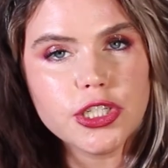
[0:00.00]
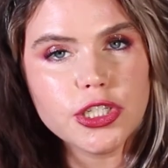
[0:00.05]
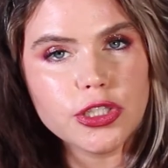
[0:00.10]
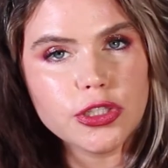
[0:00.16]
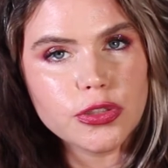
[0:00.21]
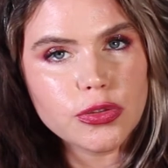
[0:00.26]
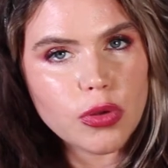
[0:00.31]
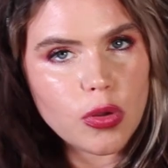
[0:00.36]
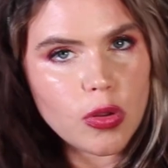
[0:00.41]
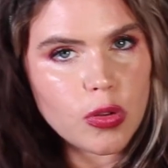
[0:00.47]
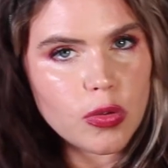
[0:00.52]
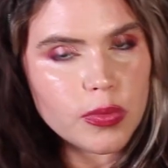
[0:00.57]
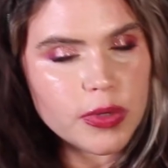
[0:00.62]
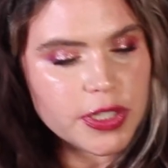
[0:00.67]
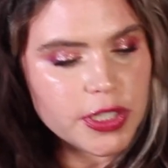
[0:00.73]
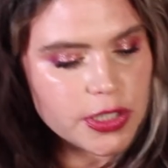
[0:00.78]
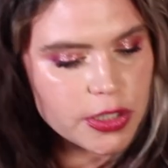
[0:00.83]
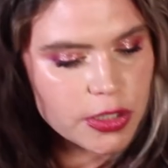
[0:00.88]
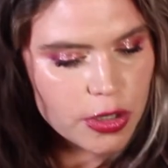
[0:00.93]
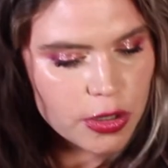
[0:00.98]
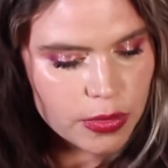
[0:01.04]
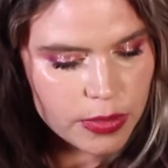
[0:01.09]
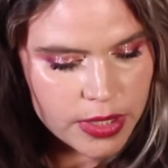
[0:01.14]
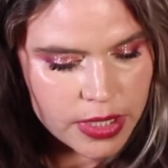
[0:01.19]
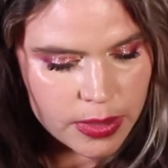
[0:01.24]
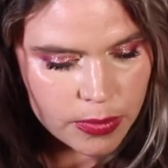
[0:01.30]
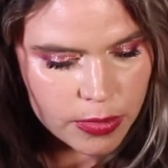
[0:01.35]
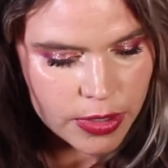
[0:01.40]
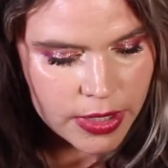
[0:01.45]
and Soul, which is a
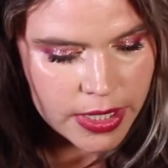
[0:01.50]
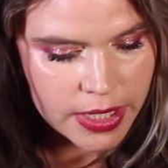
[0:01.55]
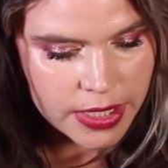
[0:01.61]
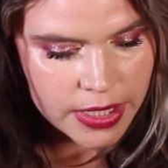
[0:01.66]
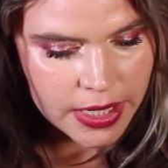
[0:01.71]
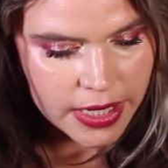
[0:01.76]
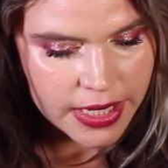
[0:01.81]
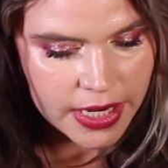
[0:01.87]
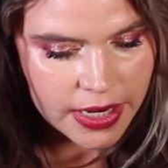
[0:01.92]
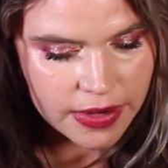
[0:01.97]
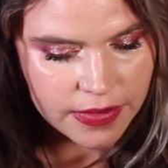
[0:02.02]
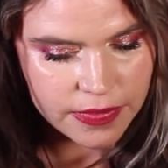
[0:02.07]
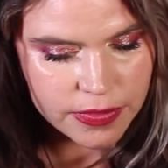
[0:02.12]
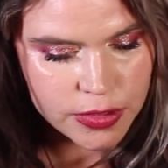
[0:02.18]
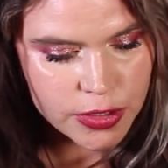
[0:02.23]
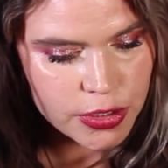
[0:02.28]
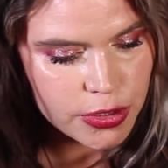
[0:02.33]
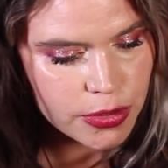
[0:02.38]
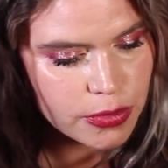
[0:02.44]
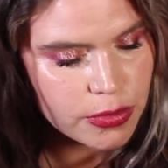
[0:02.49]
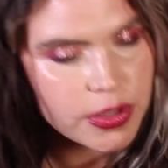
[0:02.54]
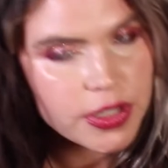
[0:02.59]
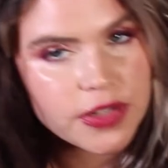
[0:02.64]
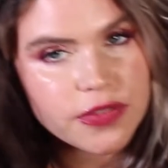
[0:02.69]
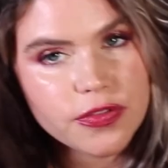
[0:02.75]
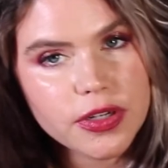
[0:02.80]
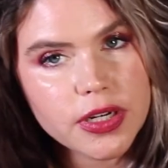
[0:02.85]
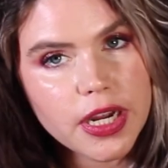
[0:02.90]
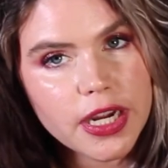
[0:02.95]
Korean brand, I have two
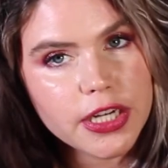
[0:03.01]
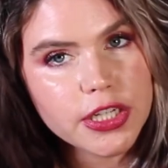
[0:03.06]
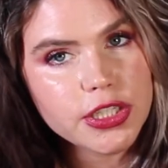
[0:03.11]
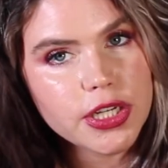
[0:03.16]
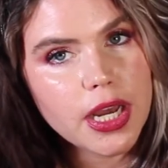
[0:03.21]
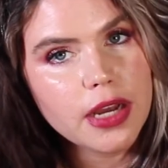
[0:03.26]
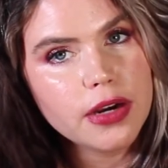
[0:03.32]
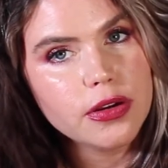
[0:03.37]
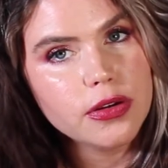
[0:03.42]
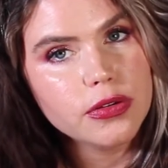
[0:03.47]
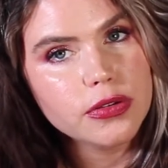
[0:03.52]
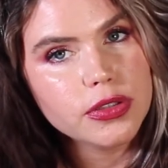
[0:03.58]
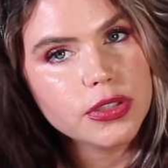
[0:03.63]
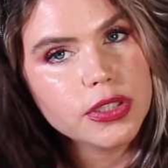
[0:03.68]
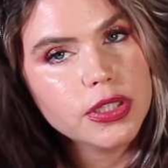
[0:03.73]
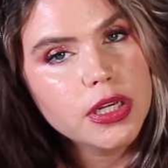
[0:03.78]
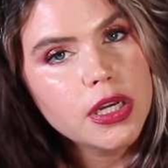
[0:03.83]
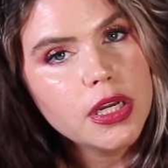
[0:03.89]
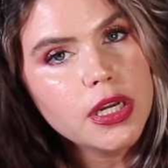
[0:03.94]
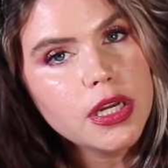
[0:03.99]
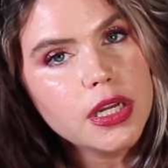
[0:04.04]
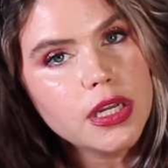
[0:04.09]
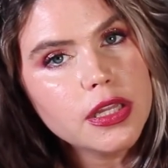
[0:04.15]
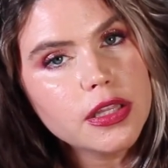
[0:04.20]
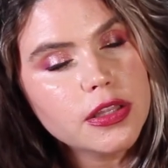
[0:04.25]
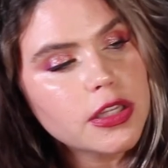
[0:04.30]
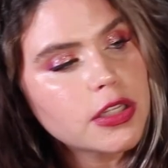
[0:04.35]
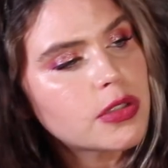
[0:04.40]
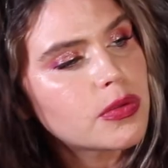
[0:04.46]
different eyeshadows.
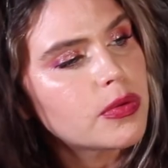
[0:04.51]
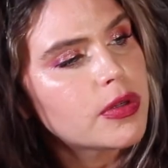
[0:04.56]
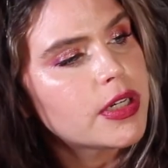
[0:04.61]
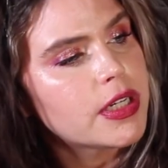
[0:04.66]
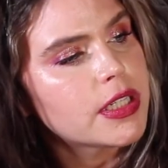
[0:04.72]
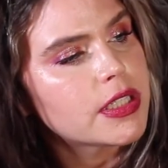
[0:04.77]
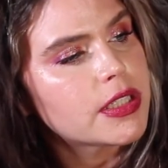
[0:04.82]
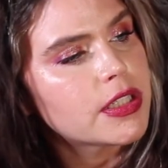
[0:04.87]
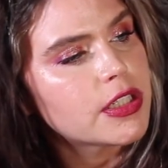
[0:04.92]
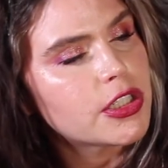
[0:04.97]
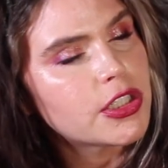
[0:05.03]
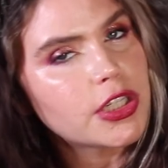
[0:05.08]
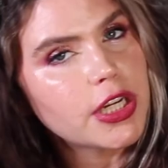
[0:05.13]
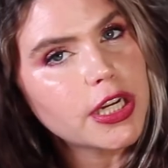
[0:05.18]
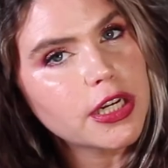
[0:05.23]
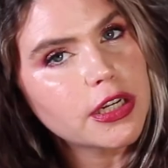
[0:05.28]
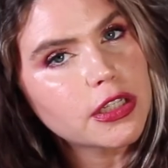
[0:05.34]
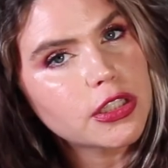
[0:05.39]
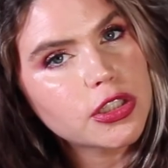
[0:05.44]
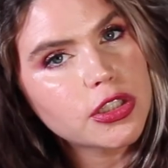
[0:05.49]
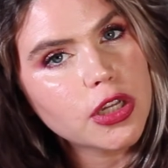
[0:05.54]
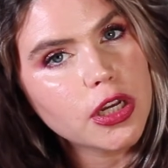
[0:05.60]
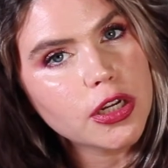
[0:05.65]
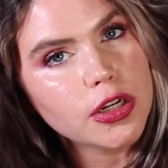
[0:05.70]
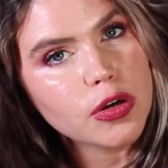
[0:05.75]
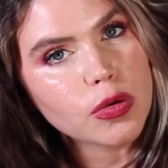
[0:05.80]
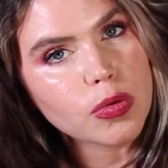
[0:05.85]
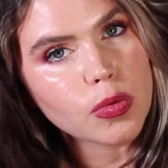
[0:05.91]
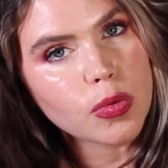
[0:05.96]
This one is the shade
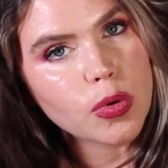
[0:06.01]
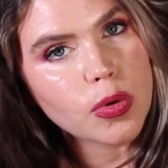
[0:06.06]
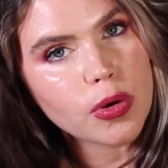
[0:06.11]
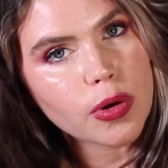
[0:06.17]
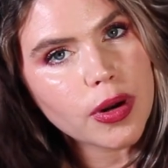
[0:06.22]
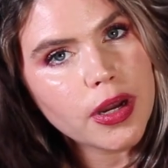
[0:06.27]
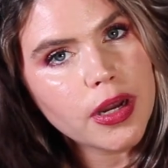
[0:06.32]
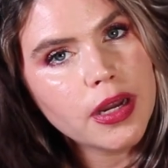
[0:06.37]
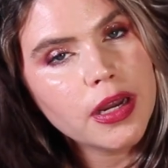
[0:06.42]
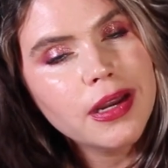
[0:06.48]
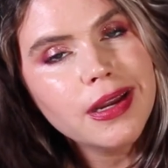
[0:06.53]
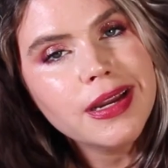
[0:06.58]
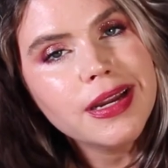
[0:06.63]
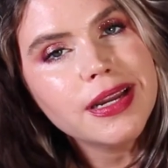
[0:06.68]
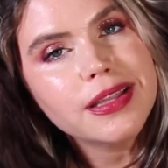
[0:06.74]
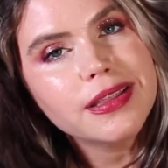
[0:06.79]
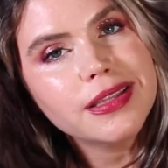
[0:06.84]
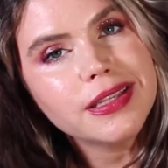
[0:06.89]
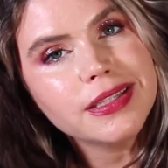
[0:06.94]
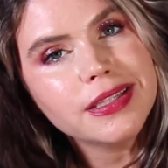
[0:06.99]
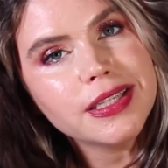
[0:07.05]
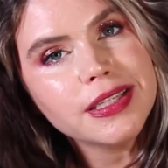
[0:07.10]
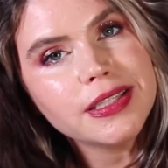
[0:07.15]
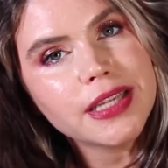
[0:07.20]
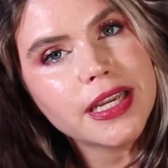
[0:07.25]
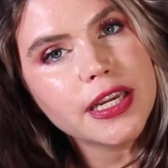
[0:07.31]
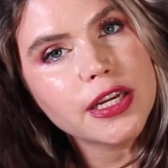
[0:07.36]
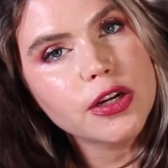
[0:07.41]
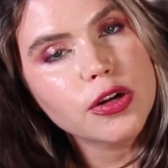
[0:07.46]
Sun Aurora. This is
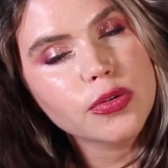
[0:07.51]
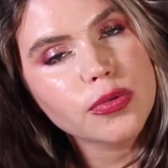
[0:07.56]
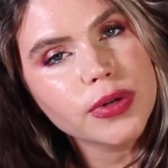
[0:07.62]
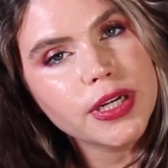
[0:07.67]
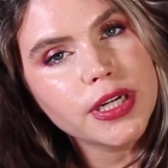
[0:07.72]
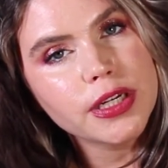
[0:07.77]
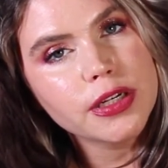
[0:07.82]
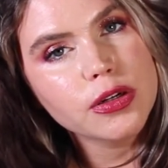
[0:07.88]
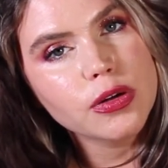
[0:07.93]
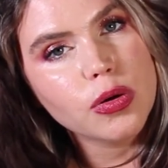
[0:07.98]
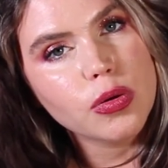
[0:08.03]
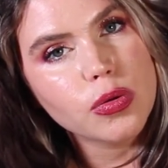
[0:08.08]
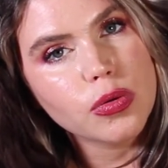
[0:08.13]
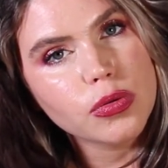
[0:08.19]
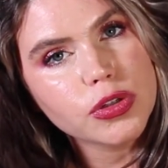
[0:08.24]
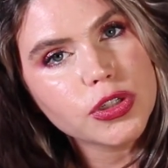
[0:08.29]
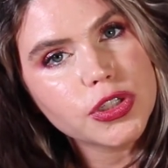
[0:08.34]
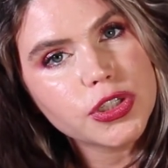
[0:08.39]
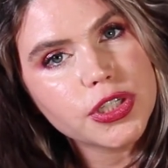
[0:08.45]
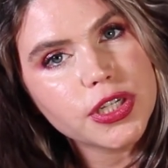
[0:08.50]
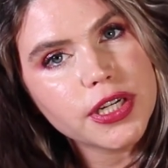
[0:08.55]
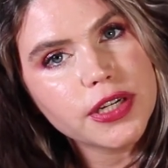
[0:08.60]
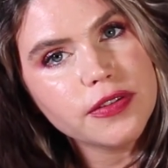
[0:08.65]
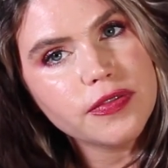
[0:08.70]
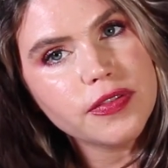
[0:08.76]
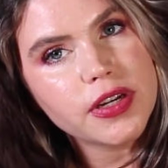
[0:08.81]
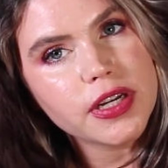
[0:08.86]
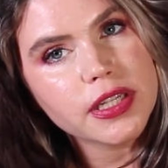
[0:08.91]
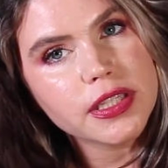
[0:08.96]
a green gold
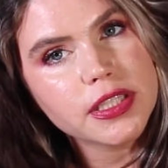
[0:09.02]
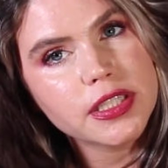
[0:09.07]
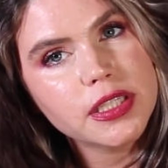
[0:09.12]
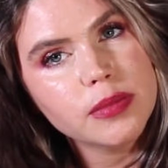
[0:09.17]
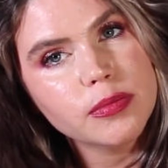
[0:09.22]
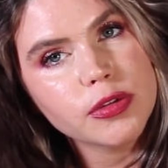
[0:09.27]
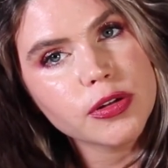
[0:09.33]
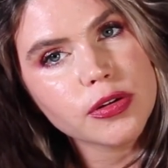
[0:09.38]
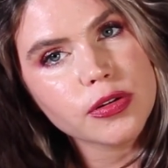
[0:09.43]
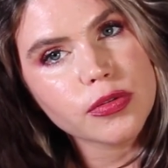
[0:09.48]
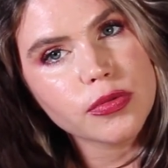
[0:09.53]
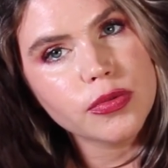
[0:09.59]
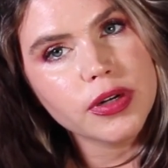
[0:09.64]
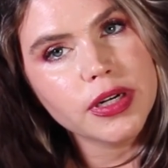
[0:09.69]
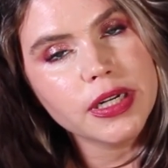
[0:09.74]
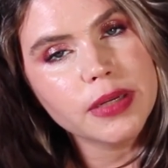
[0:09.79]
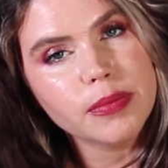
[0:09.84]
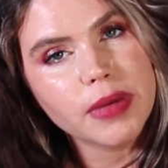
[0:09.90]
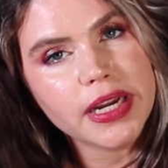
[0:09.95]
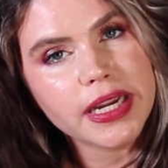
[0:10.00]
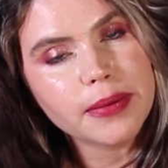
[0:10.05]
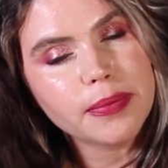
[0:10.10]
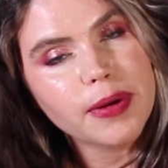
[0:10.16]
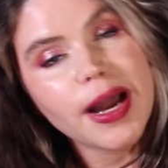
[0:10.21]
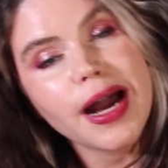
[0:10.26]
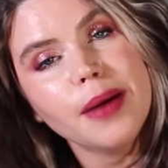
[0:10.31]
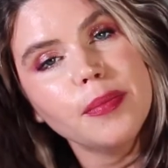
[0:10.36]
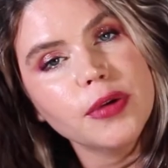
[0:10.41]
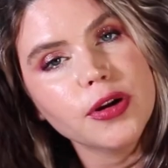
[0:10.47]
shift. It's similar to the one in my
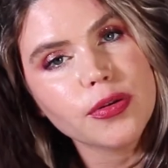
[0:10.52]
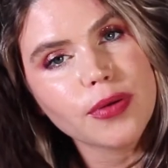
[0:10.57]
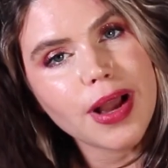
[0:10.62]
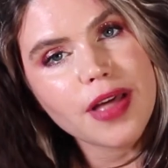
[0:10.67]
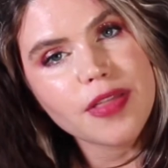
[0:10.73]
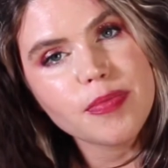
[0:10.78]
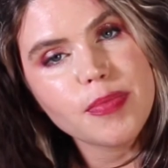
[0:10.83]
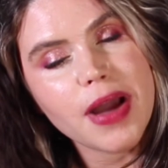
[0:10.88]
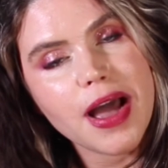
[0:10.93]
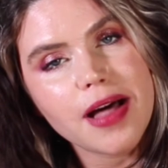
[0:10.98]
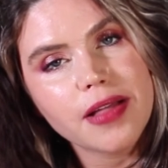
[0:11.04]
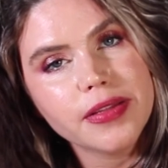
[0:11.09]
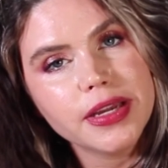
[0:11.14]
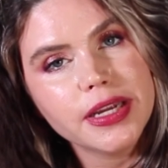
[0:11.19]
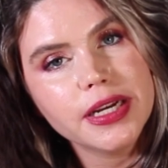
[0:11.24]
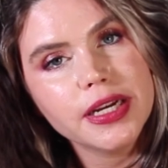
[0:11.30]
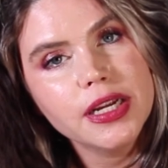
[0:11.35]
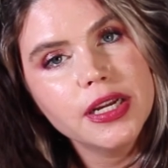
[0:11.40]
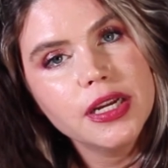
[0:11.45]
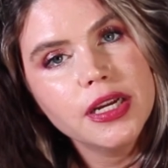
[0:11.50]
Pat McGrath palette.